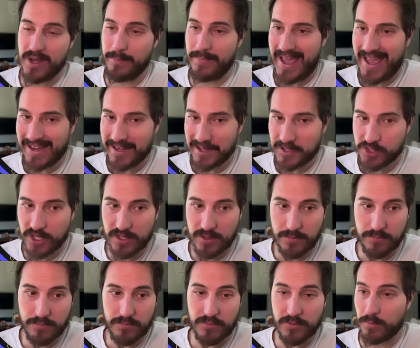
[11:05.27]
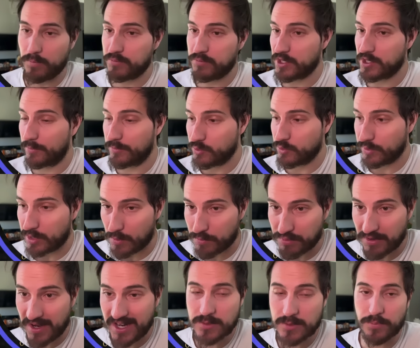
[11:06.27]
packaging, some is with their
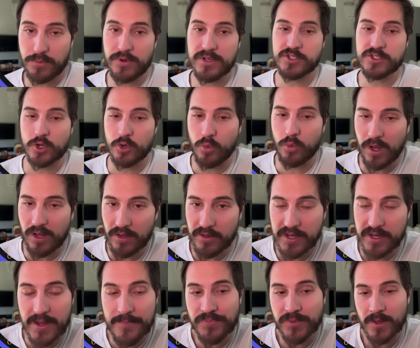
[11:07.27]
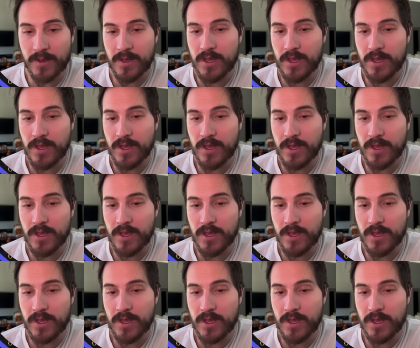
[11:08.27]
price points, their quality.